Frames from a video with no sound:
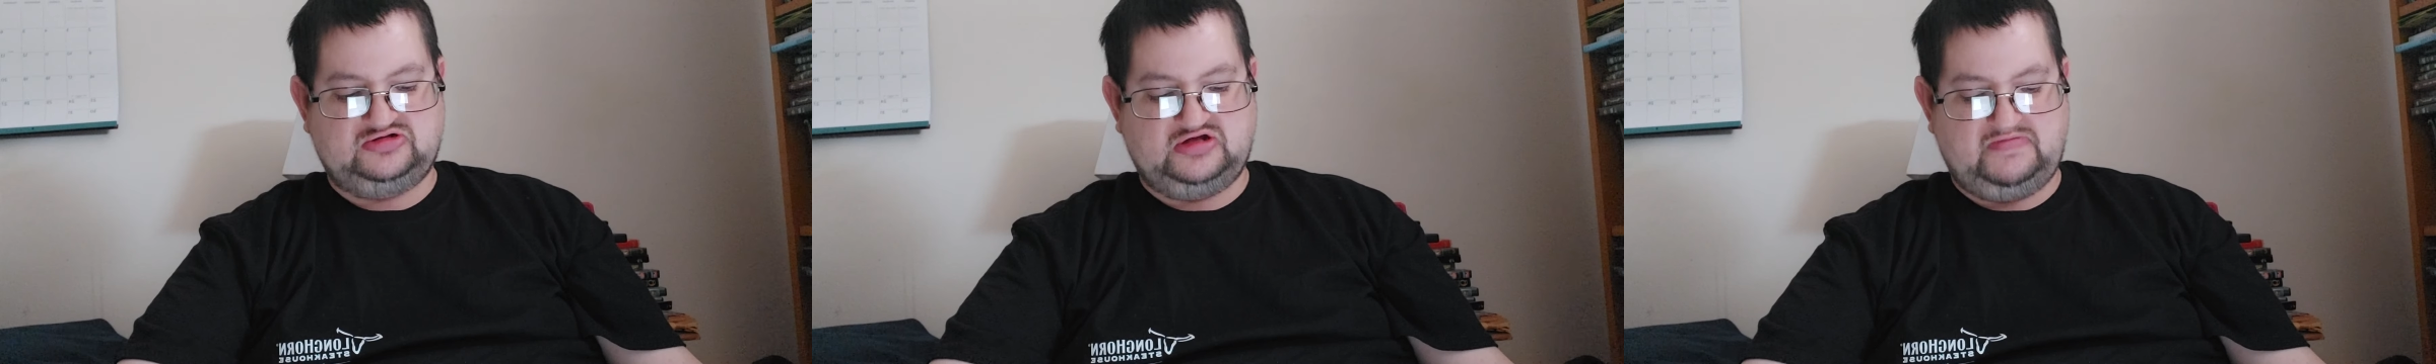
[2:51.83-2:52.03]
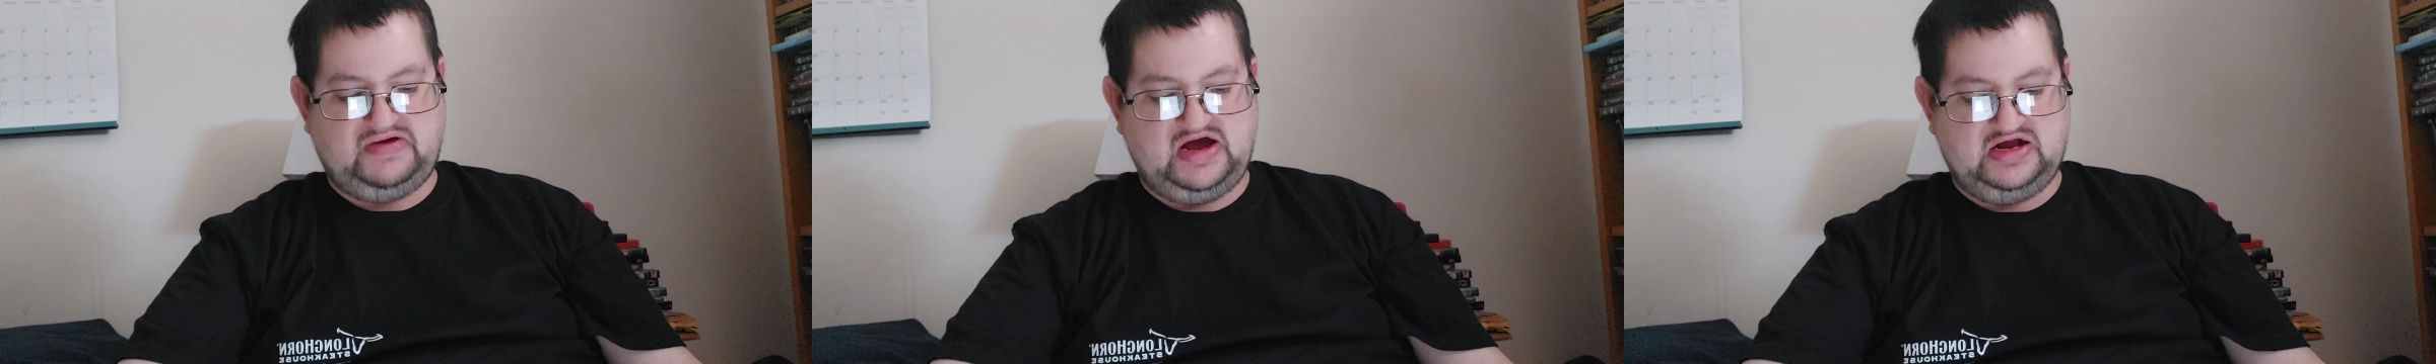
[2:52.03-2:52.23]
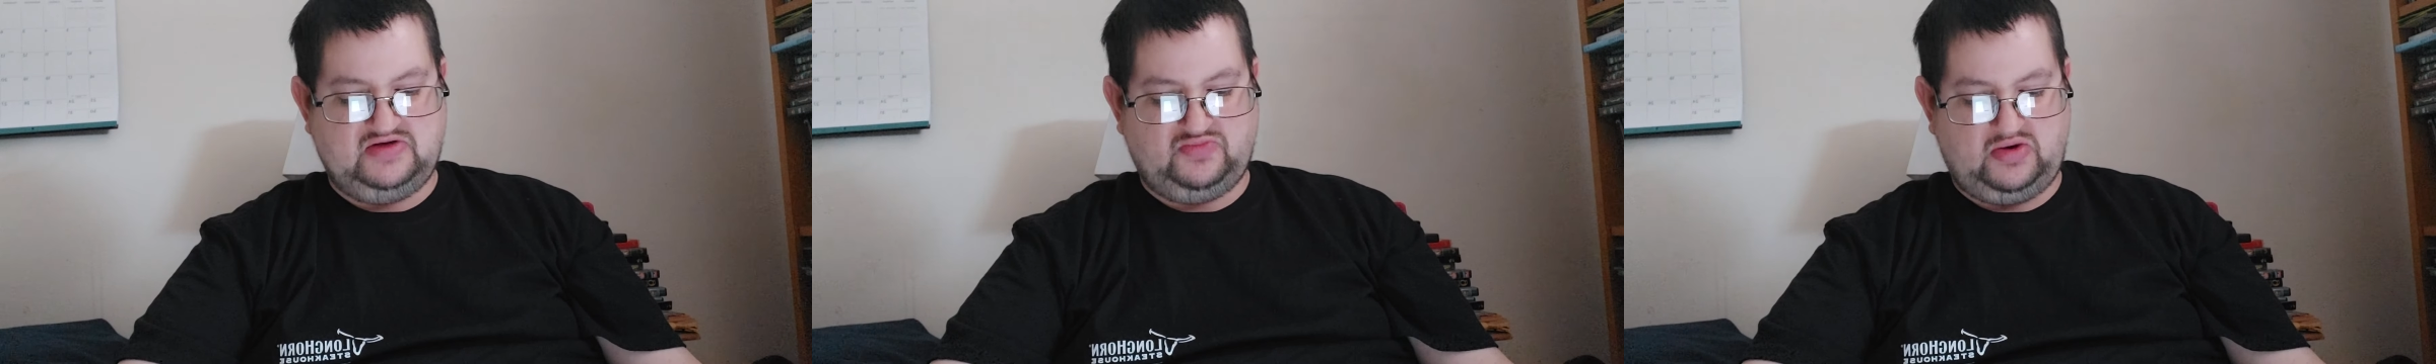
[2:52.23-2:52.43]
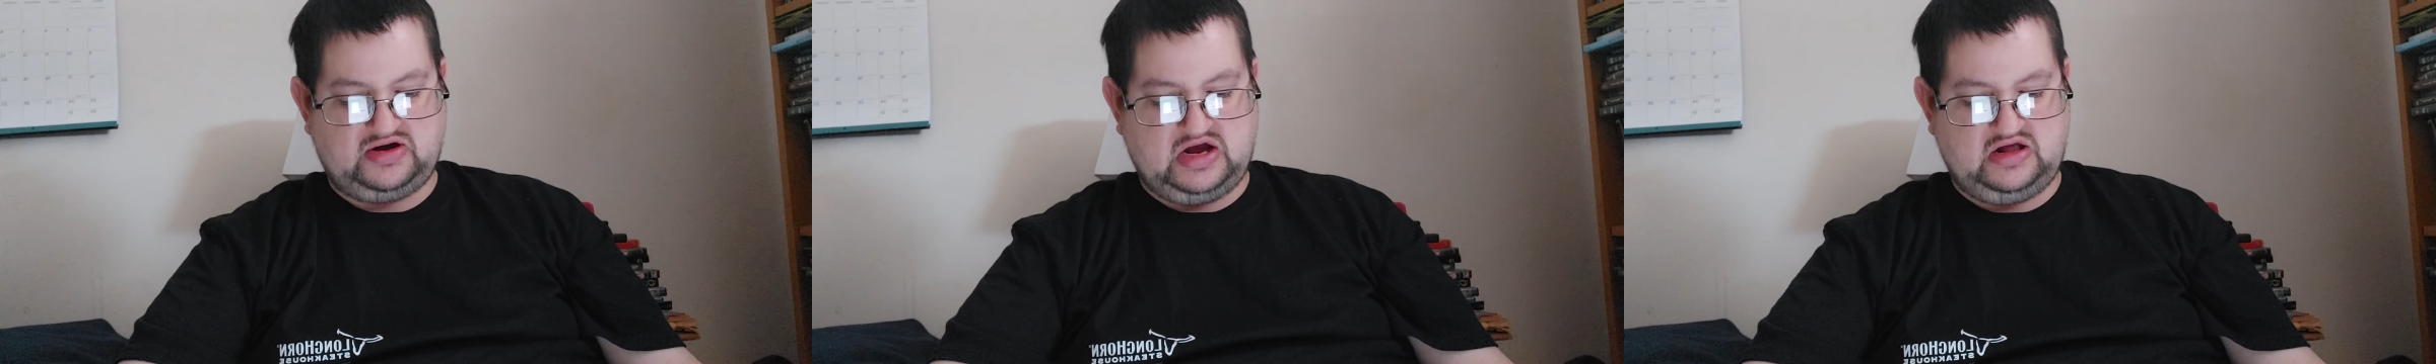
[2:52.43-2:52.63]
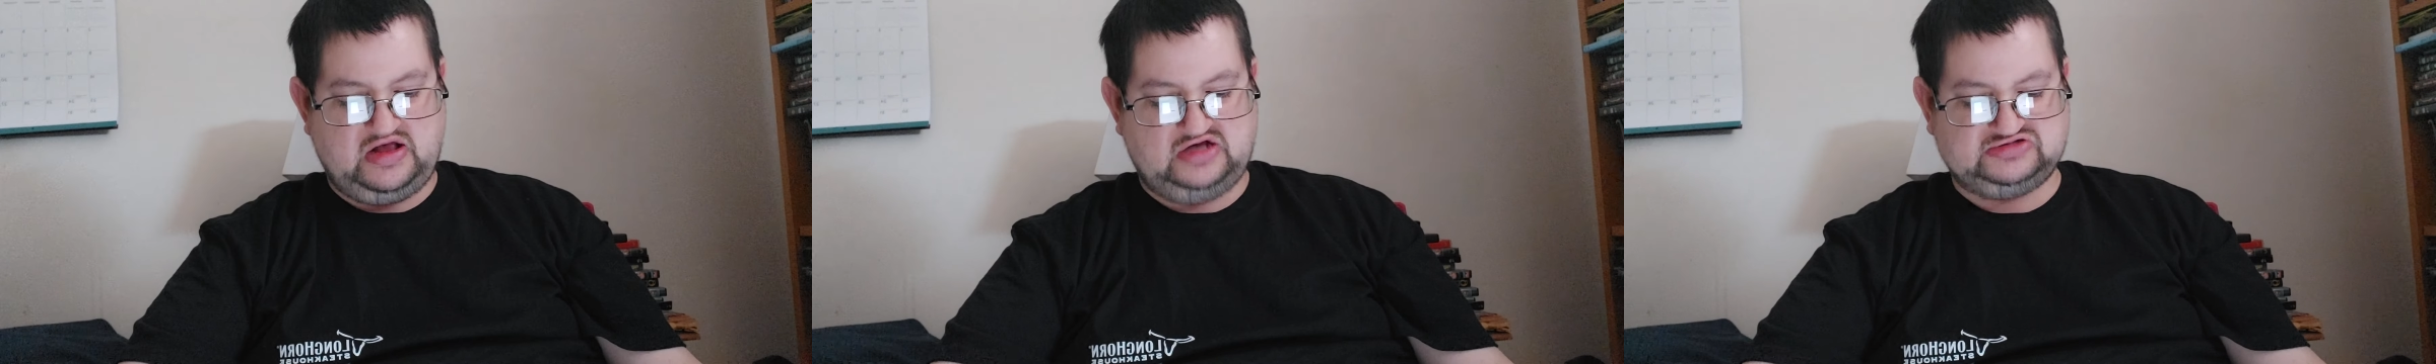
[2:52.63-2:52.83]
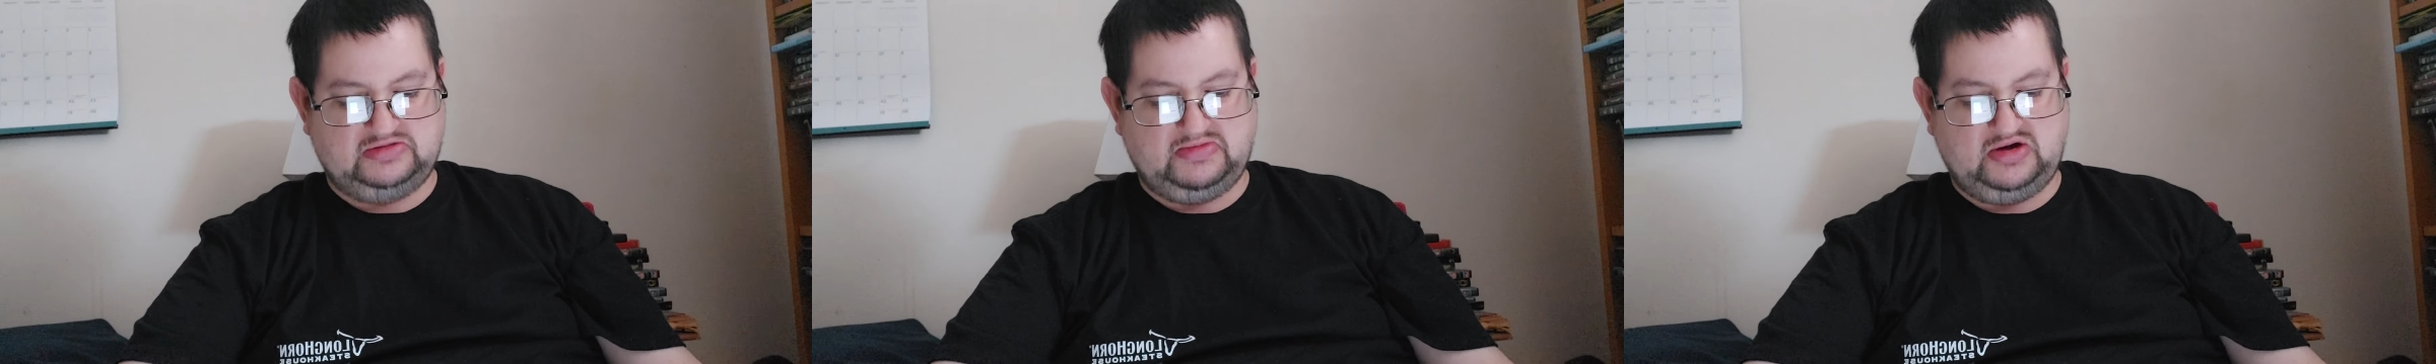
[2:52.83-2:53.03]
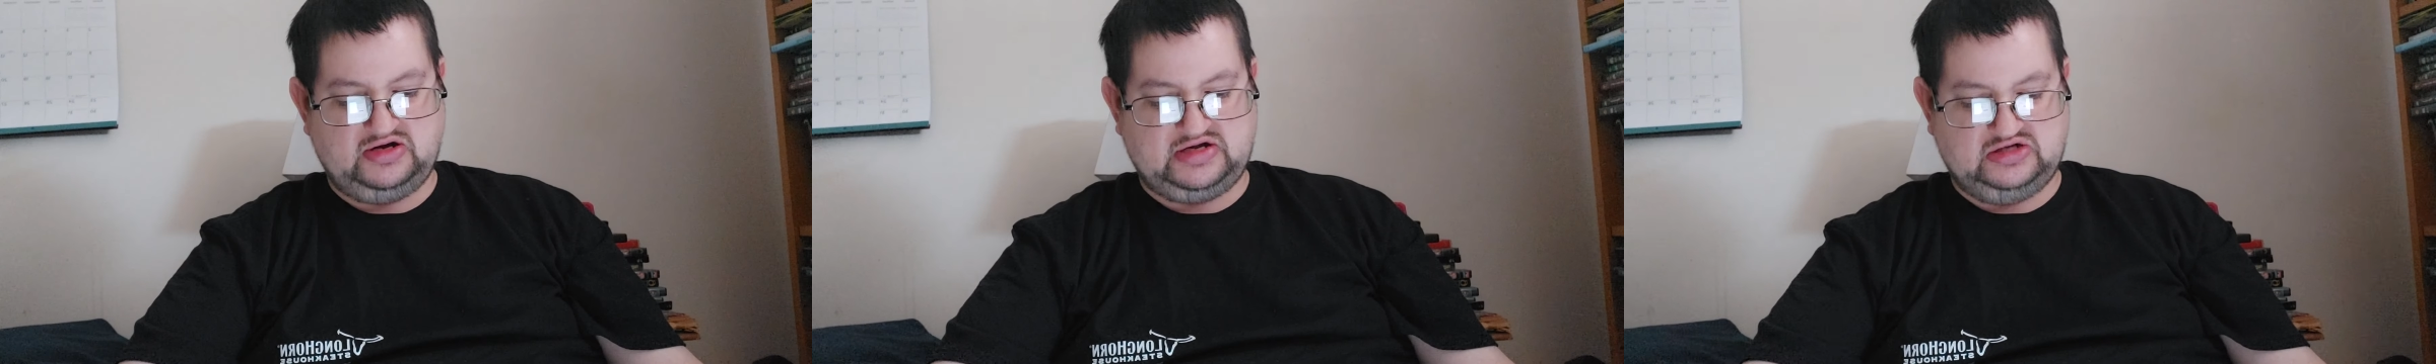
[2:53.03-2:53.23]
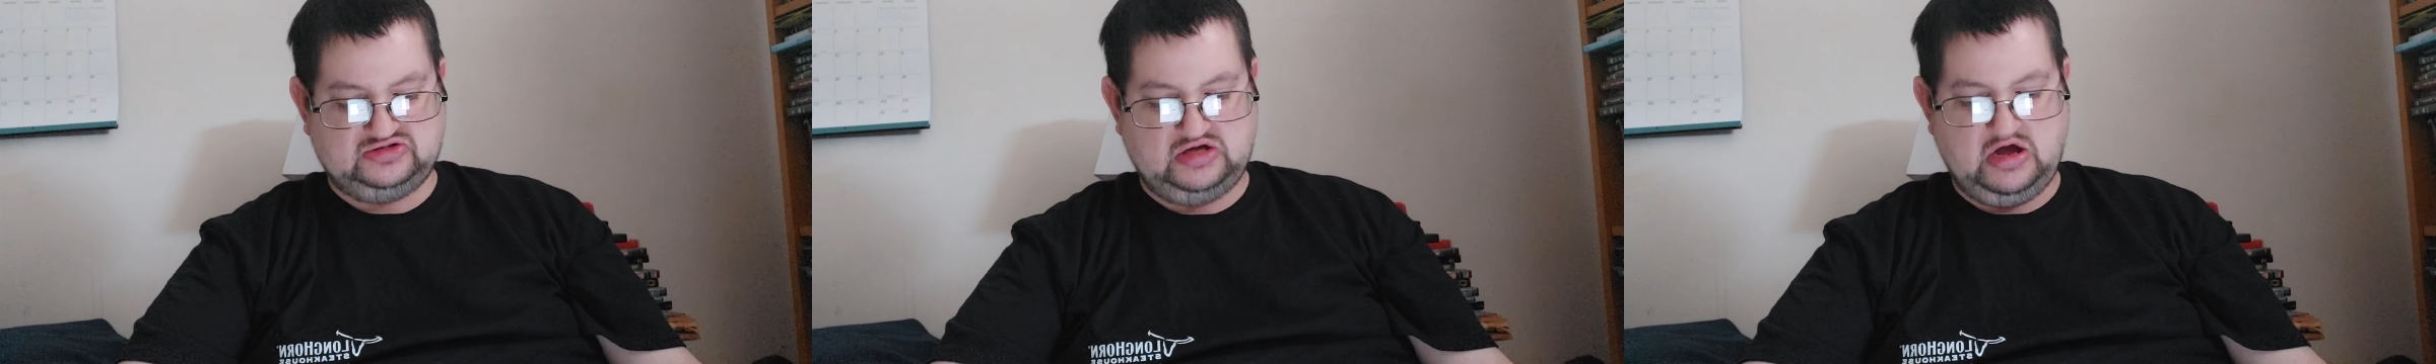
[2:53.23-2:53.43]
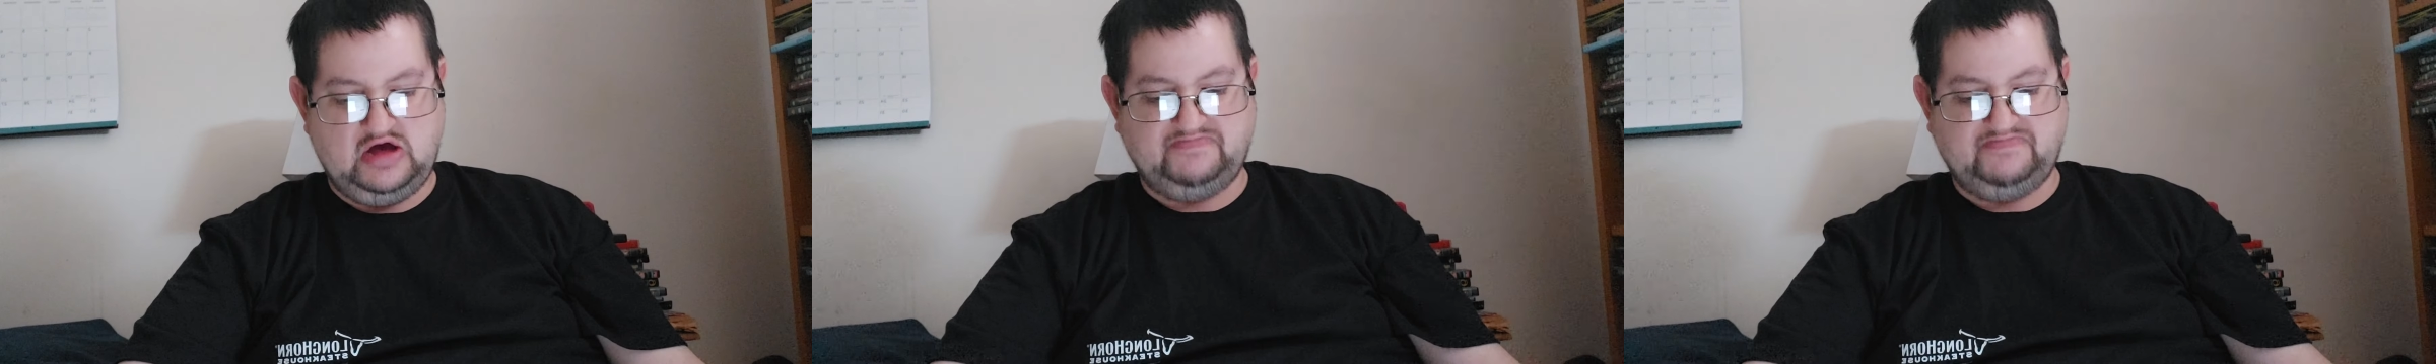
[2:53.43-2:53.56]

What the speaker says: to the pain of working class Americans.